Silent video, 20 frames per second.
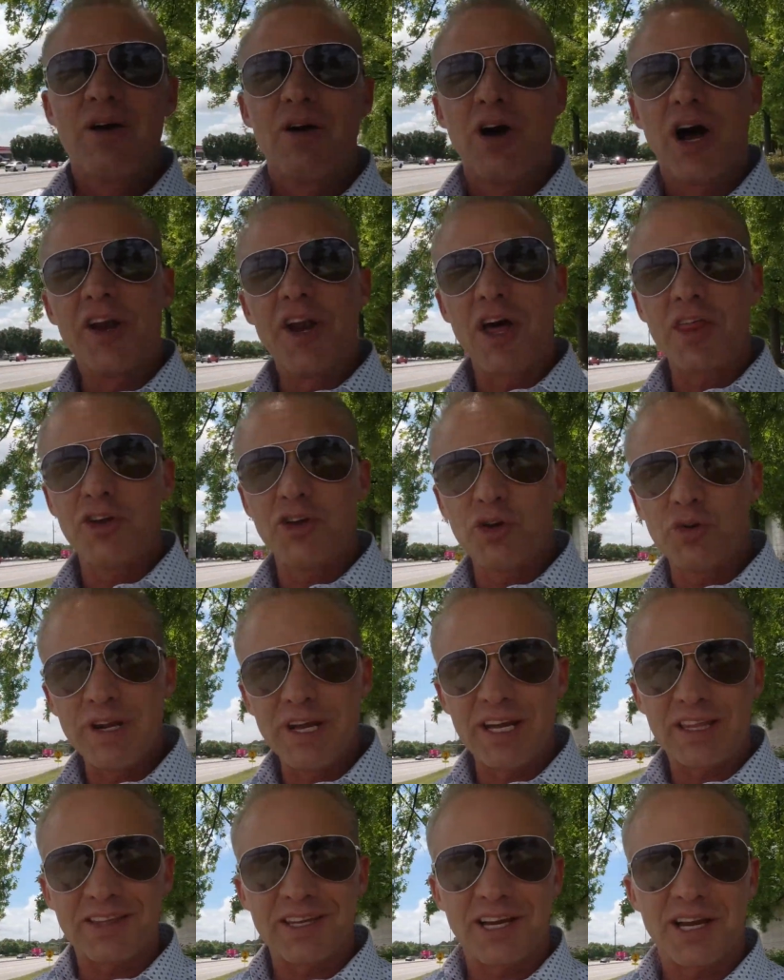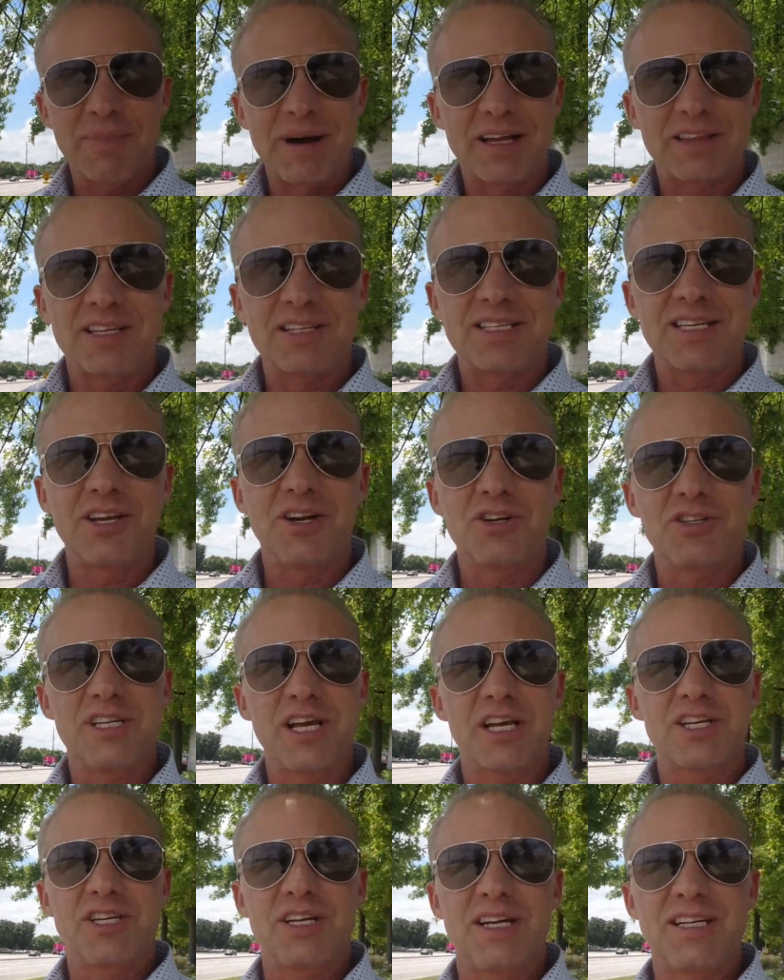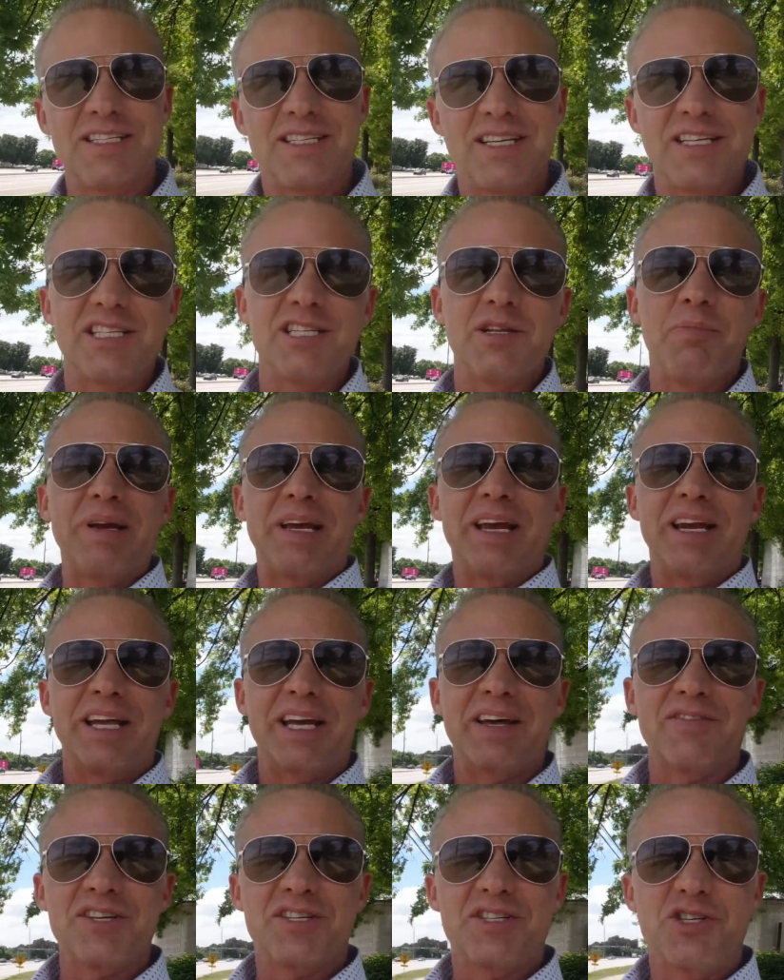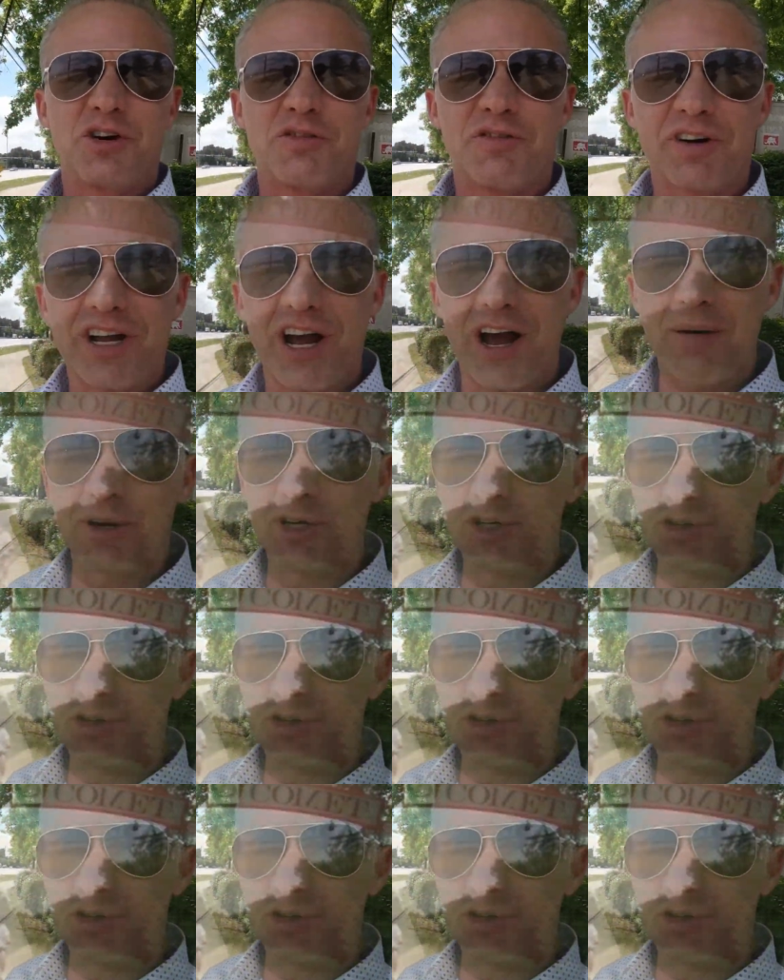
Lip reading: Another unique thing about this intersection is this is the beginning of the Silver Comet